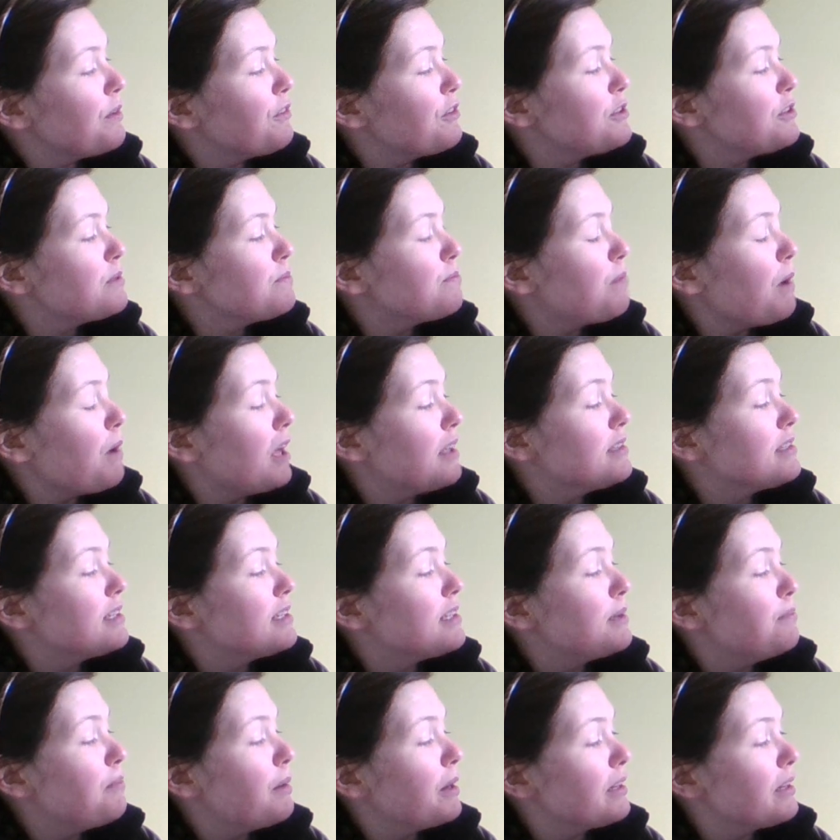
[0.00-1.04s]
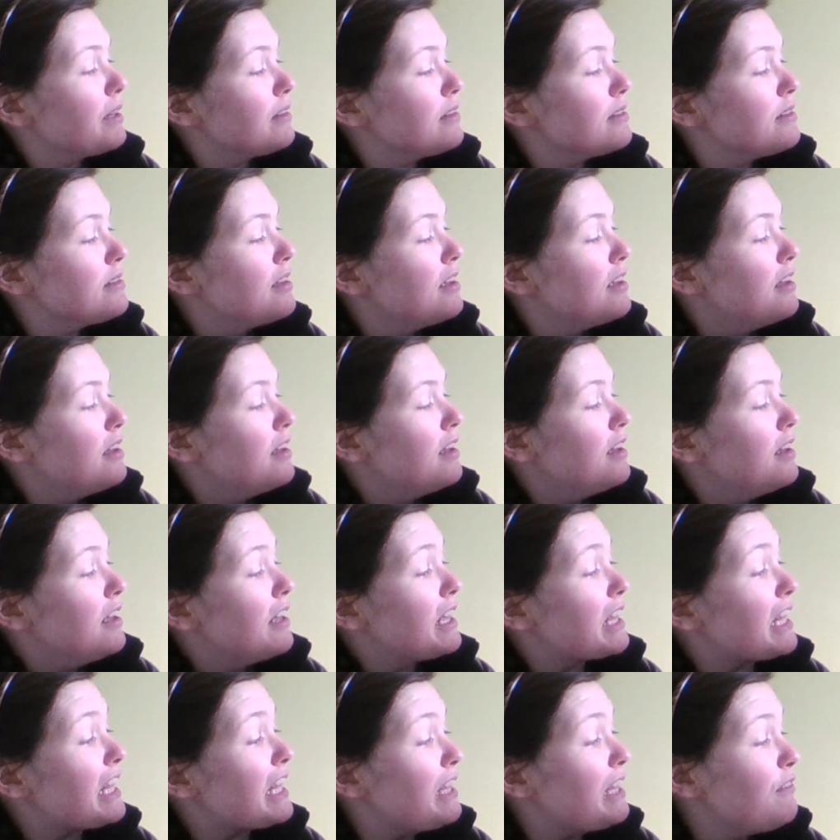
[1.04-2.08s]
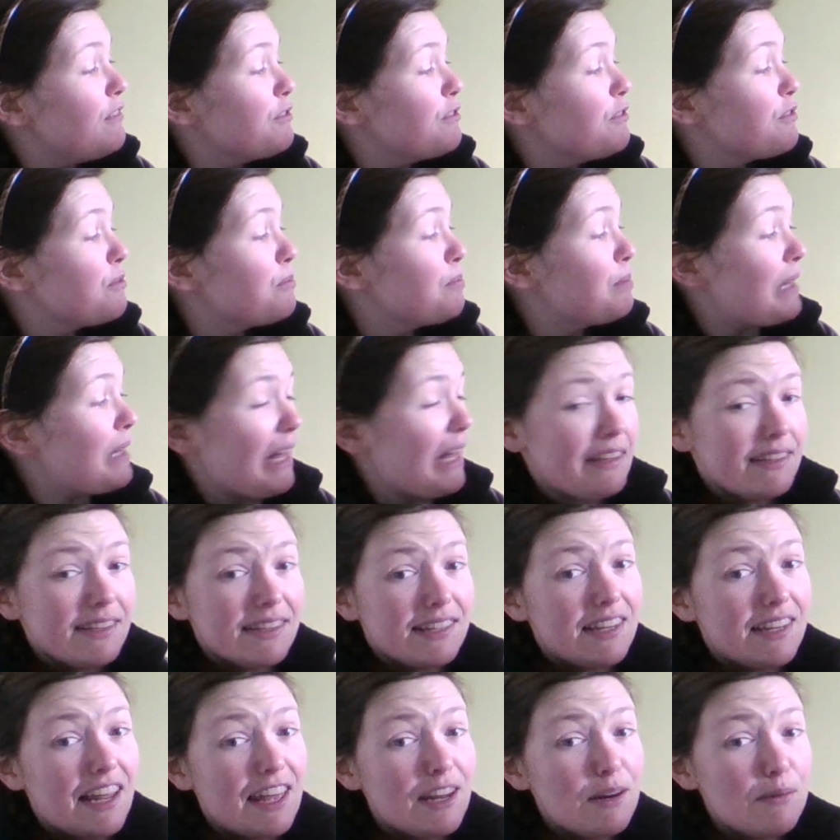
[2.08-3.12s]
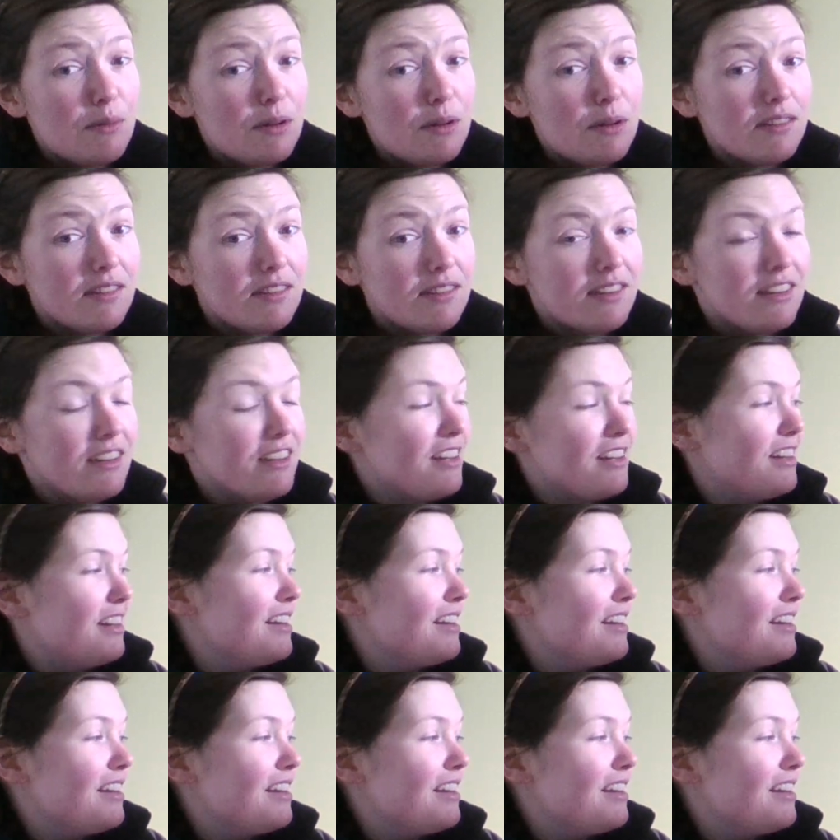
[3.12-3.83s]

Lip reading: rivers, ponds, and puddles, even from plants and animals.